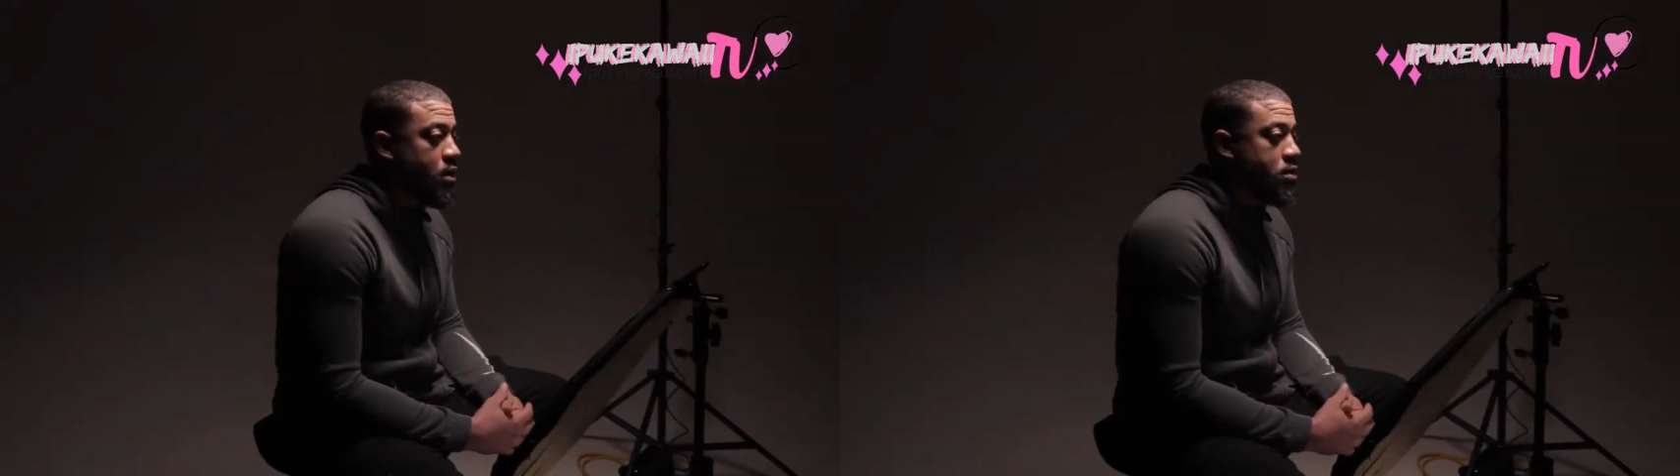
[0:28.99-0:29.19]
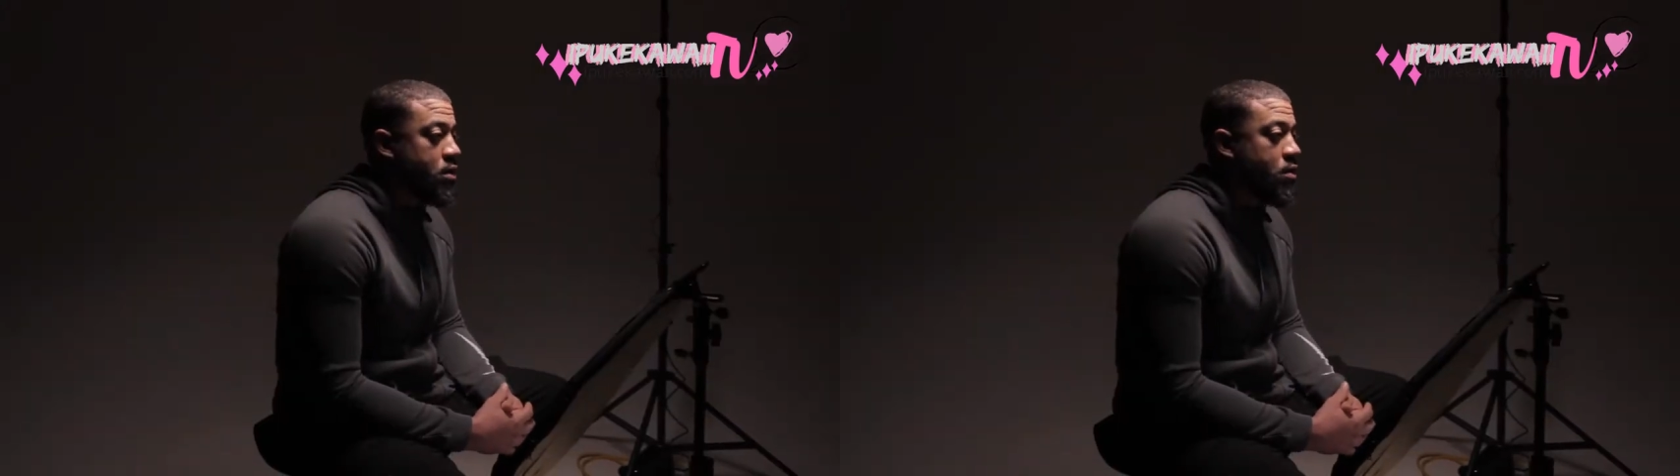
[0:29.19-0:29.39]

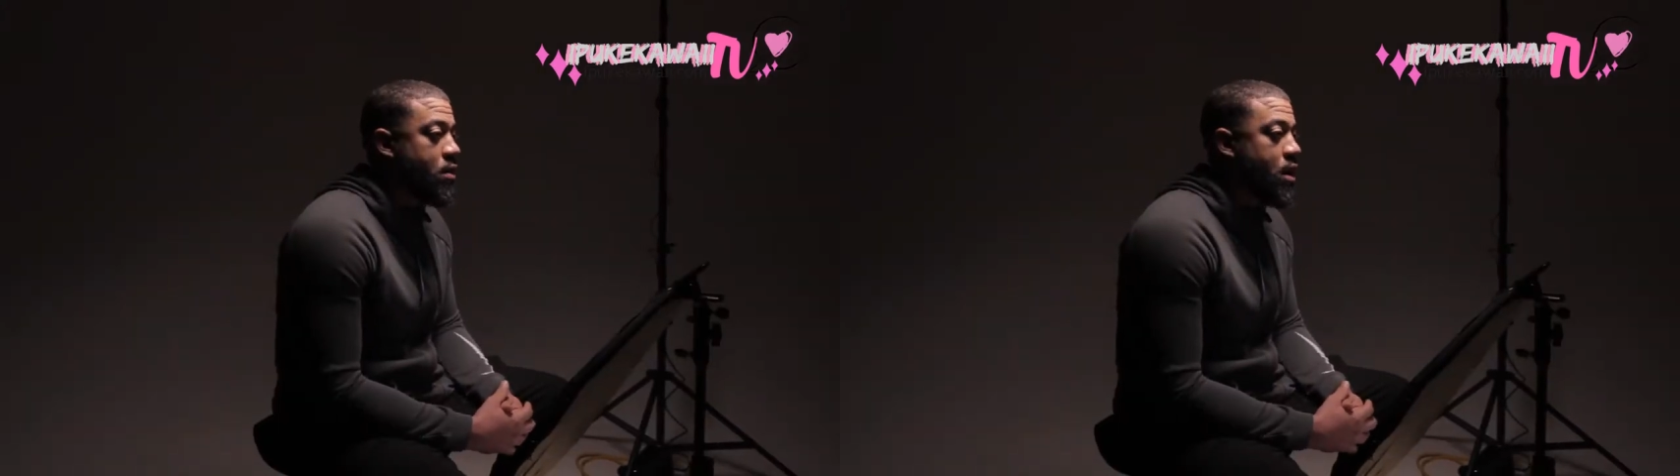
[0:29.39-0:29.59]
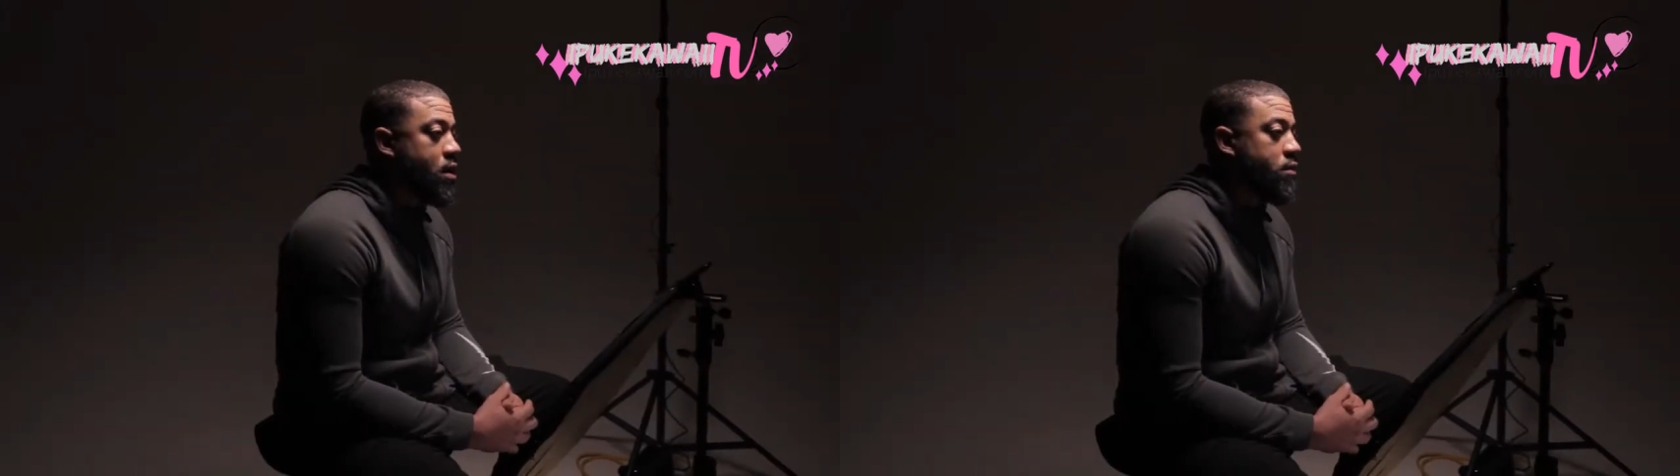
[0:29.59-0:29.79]
you know,
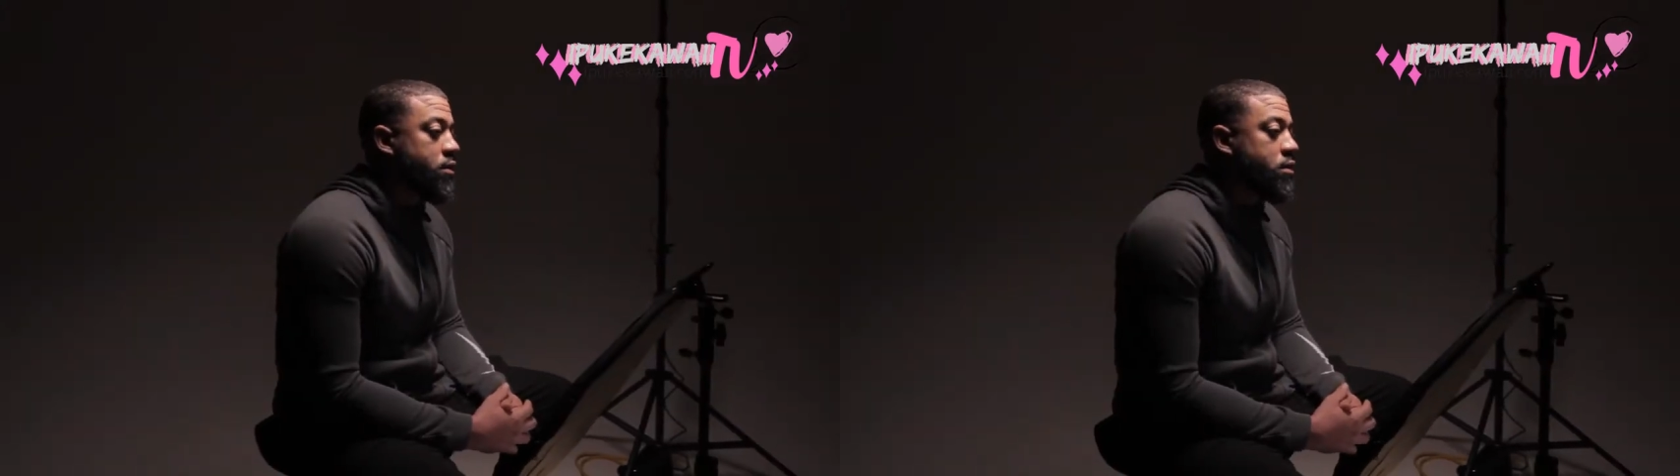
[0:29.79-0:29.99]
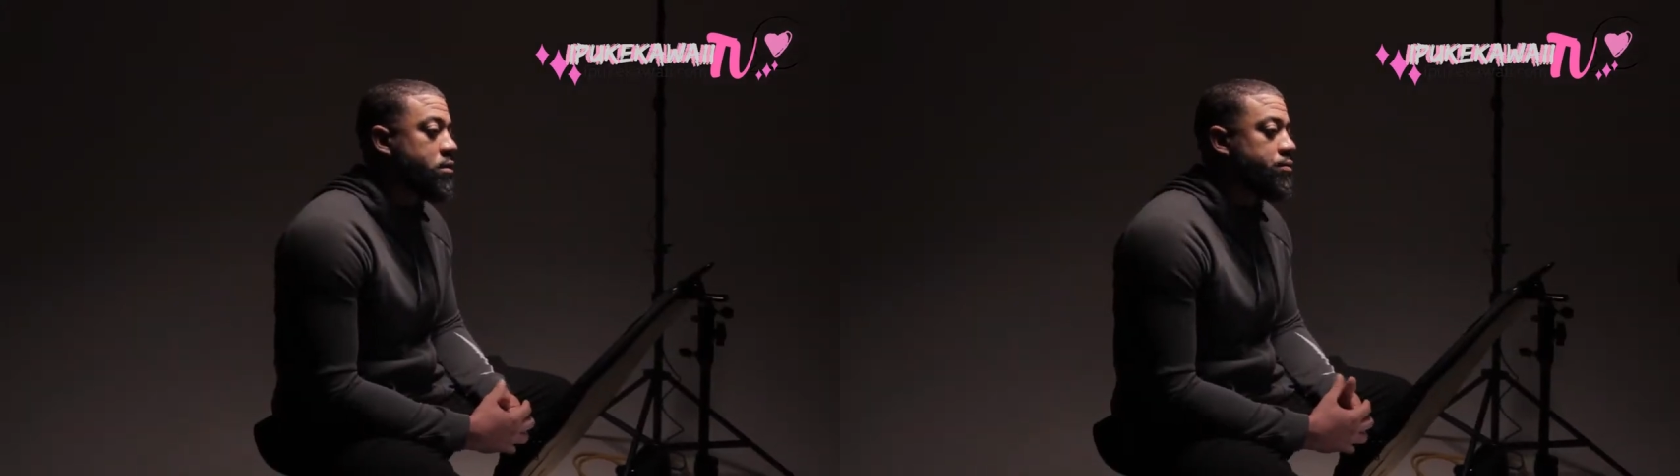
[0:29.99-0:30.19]
I have,
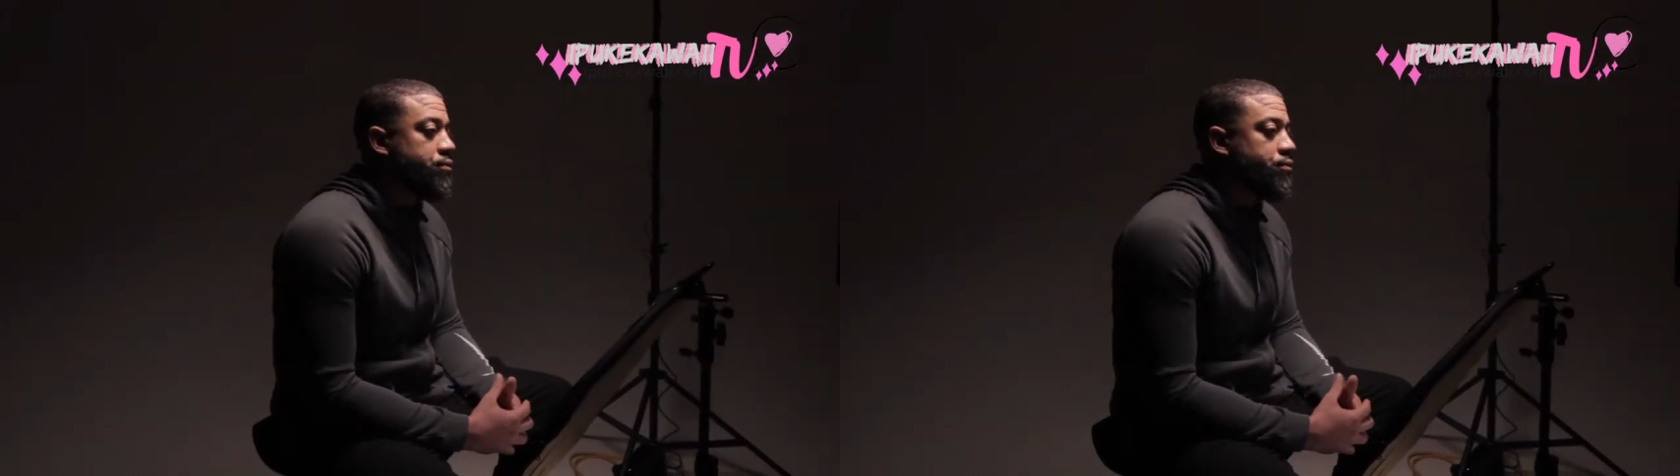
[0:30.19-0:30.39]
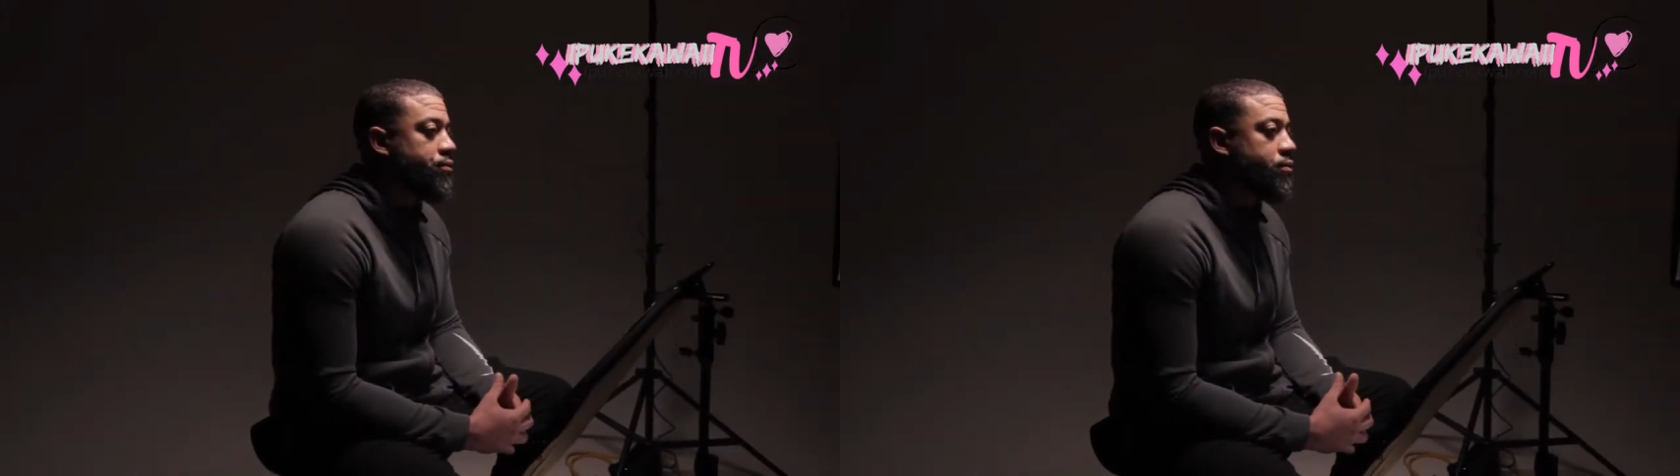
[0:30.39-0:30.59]

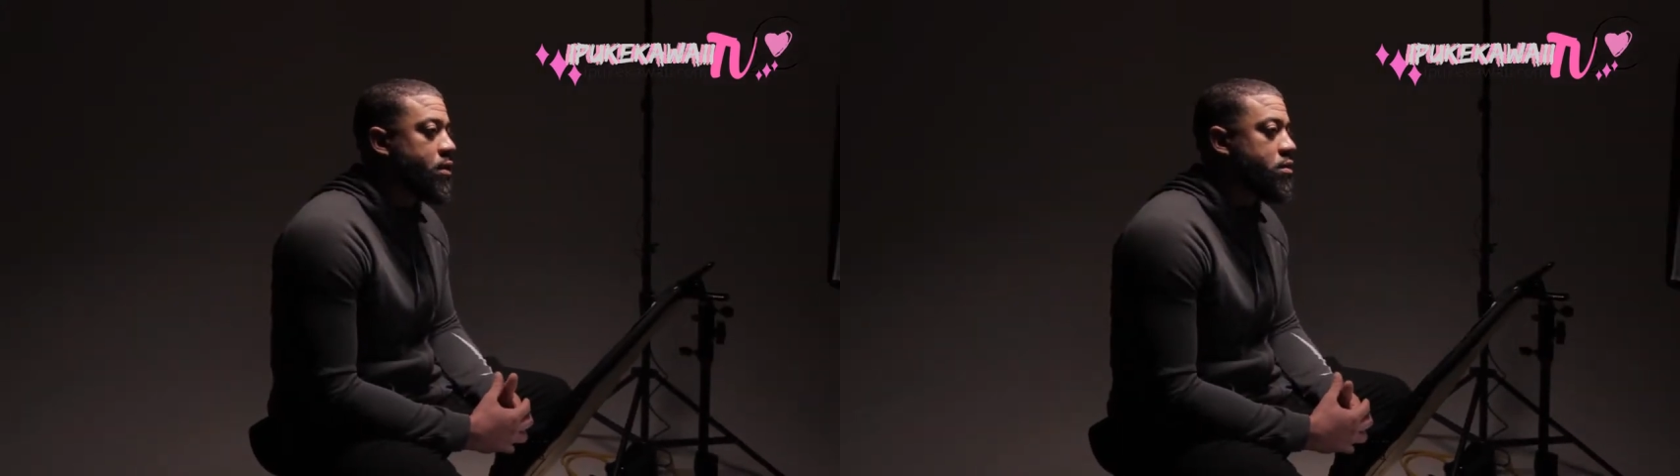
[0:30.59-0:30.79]
it